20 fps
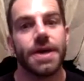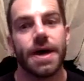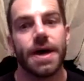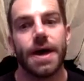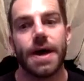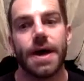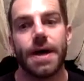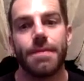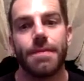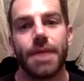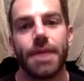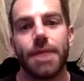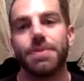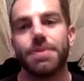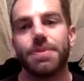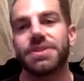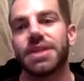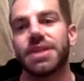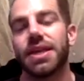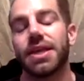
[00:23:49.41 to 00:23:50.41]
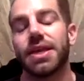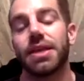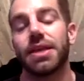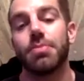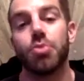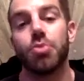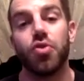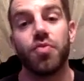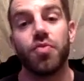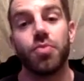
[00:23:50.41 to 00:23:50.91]
a particular
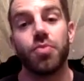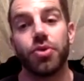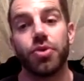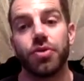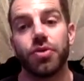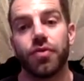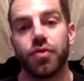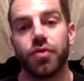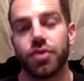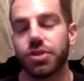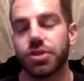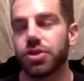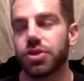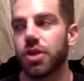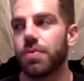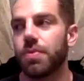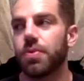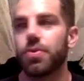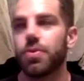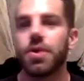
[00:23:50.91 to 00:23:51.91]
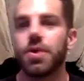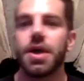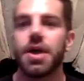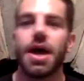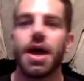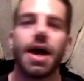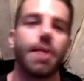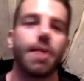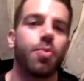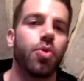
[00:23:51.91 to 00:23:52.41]
movement, for example,
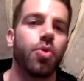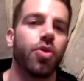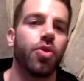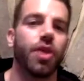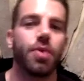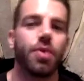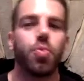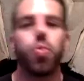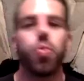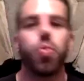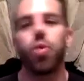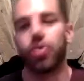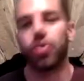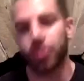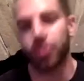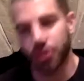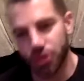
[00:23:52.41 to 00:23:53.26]
and what they want?